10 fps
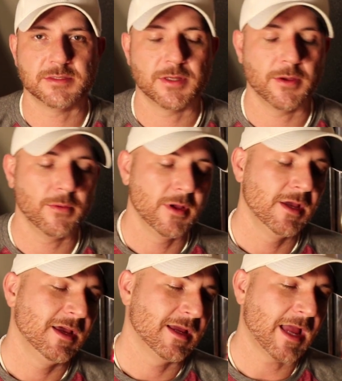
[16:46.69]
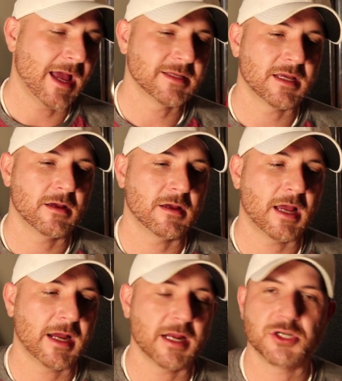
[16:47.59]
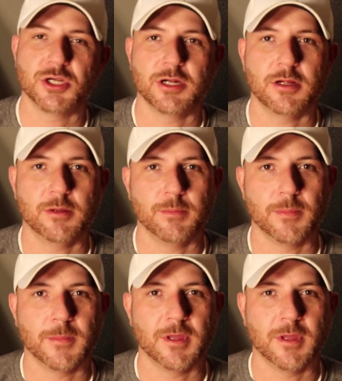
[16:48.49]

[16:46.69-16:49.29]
So, guys, I, I gotta shut up.